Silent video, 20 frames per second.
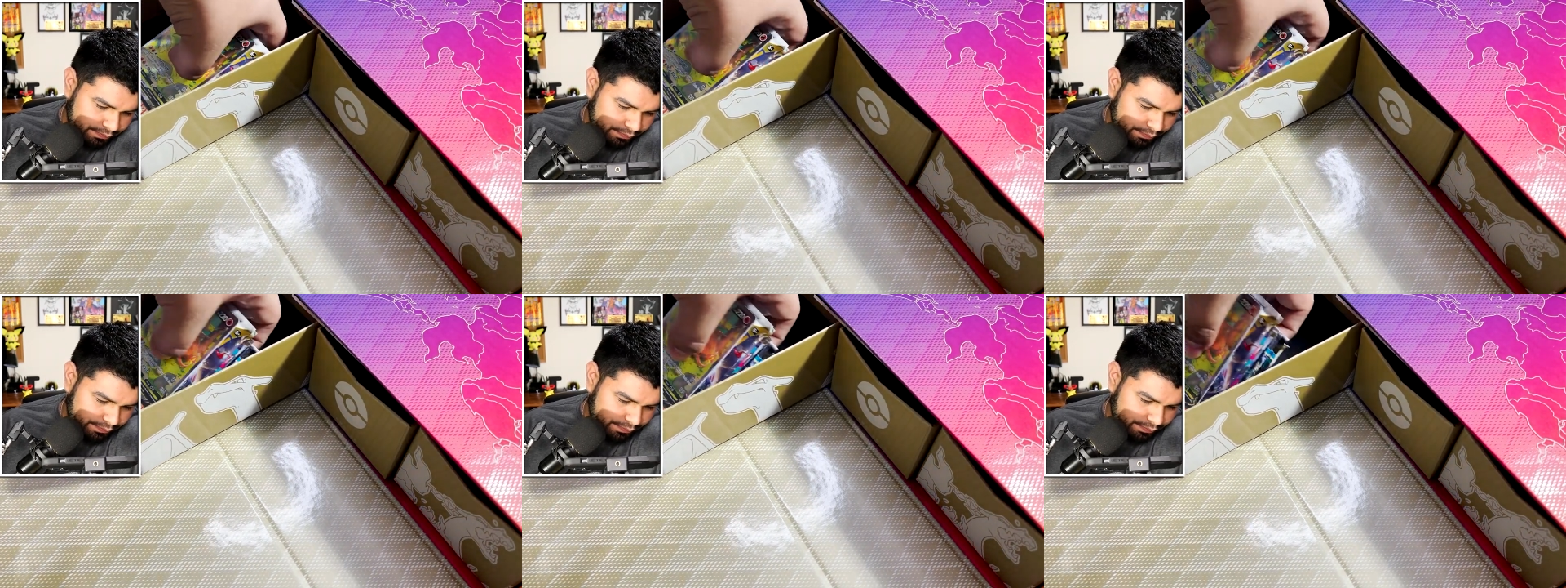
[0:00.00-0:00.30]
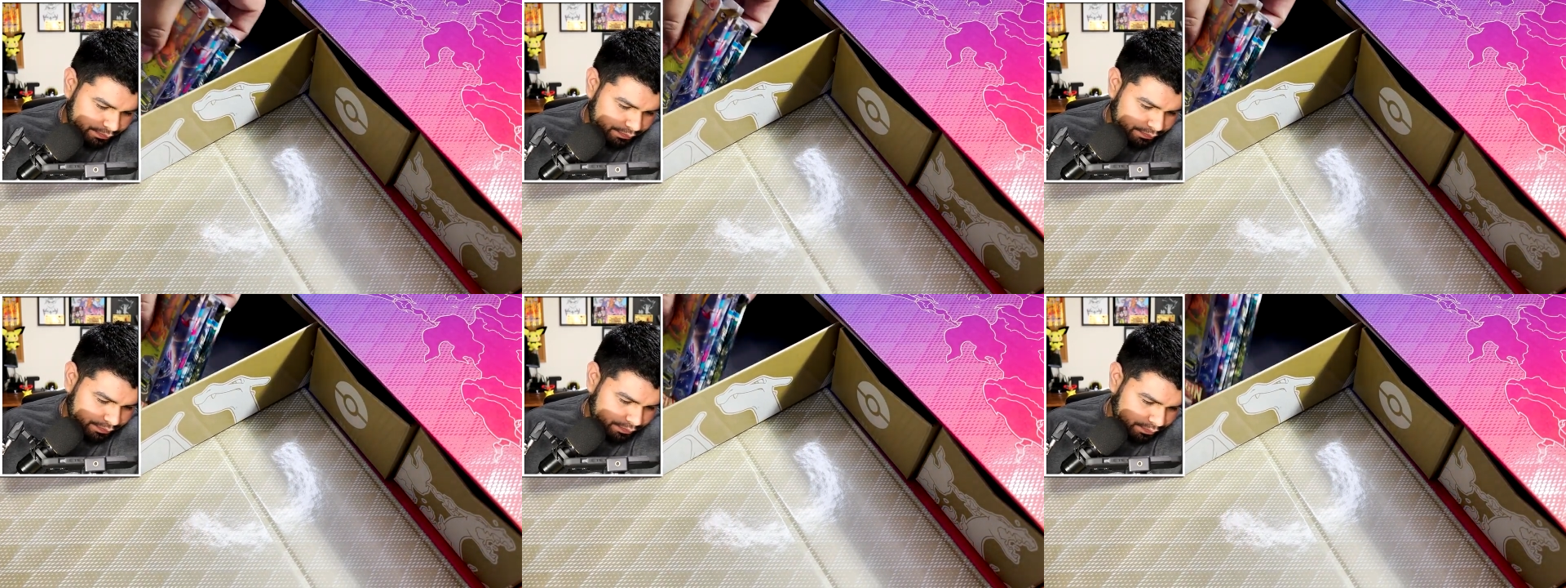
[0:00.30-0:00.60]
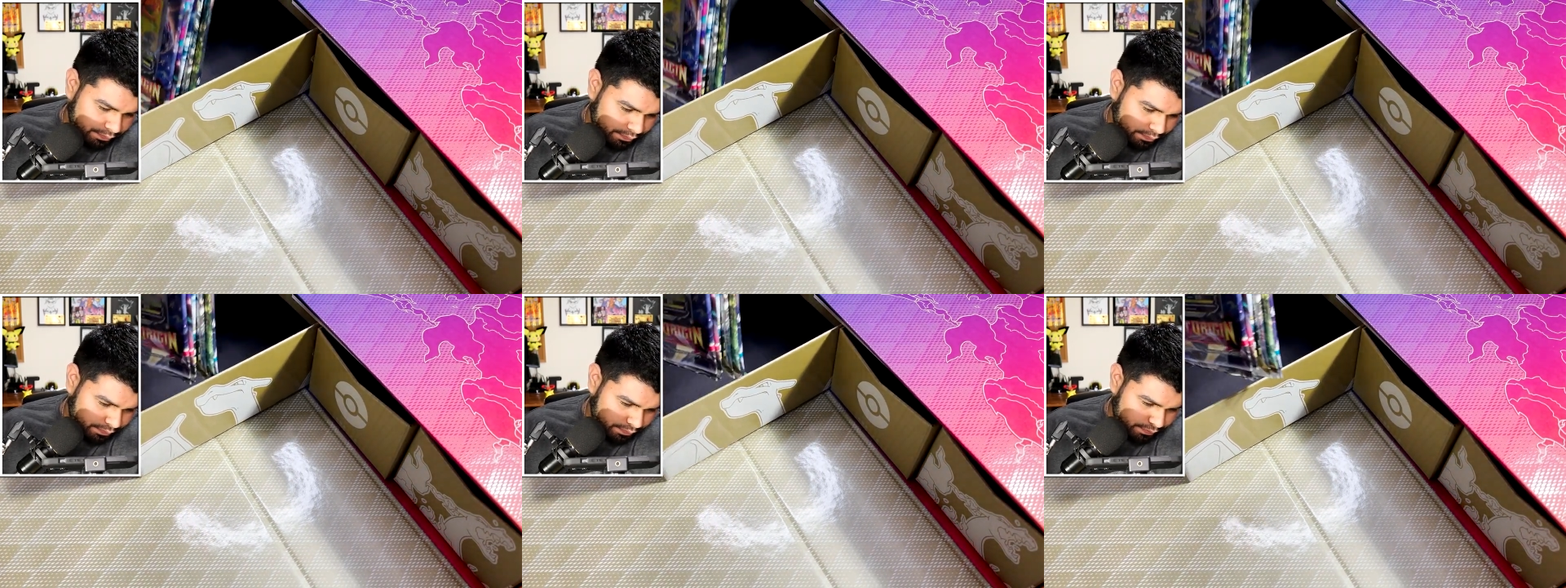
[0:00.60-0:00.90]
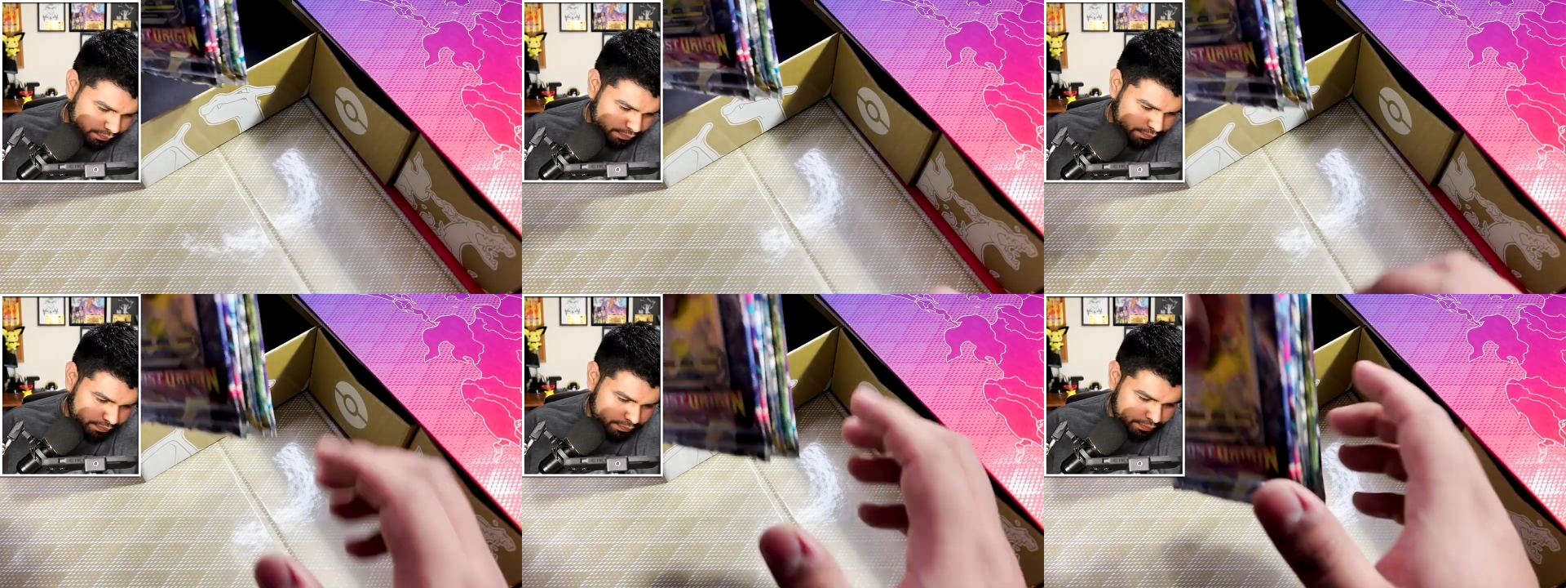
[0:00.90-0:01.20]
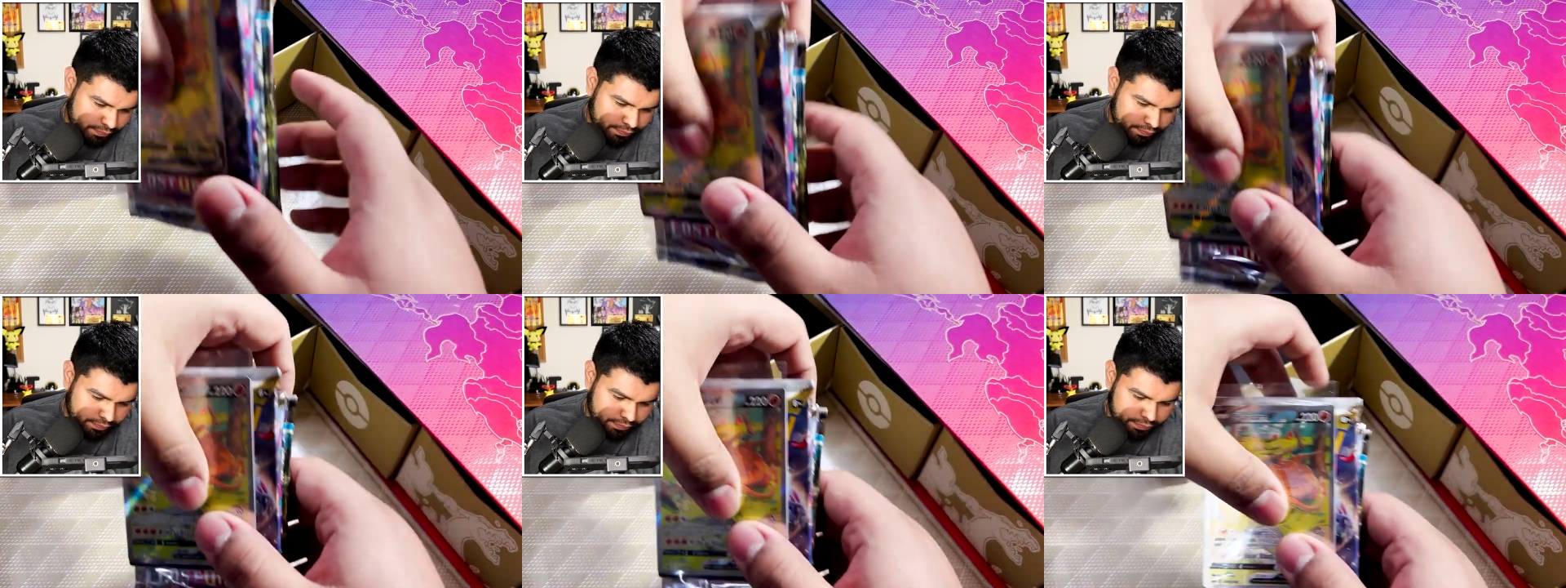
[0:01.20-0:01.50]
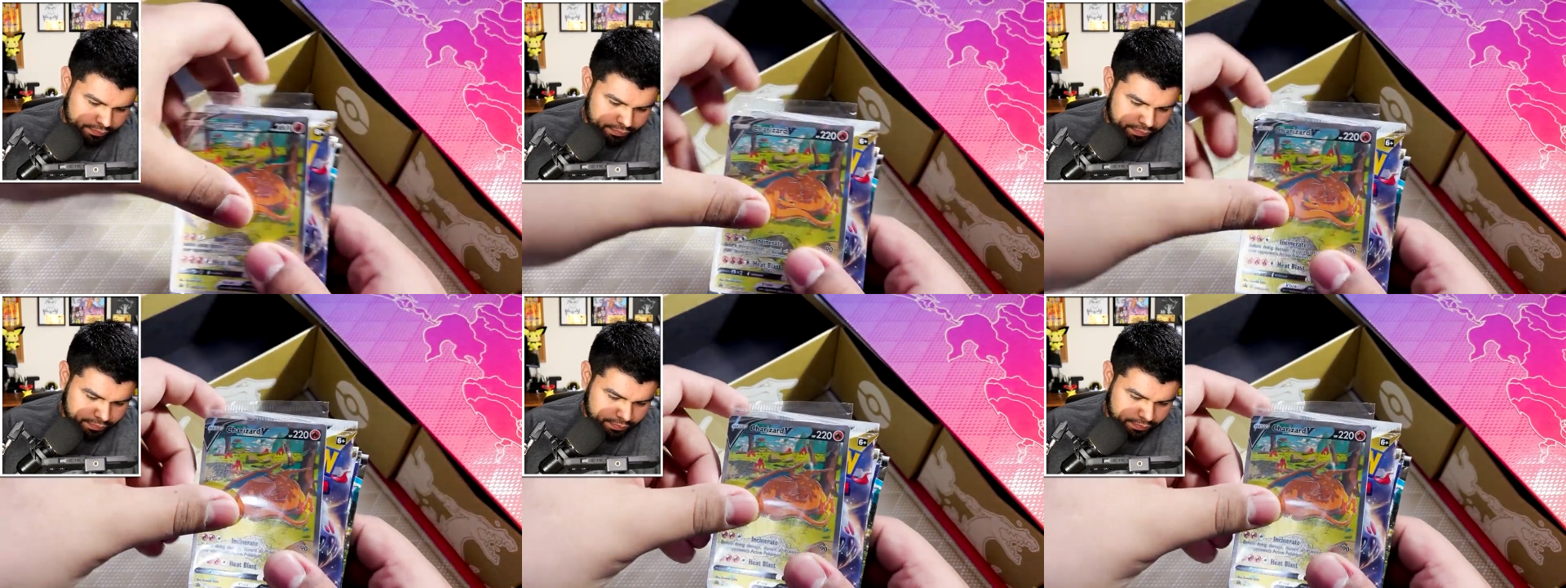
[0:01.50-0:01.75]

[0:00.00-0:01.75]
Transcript: Nothing is said.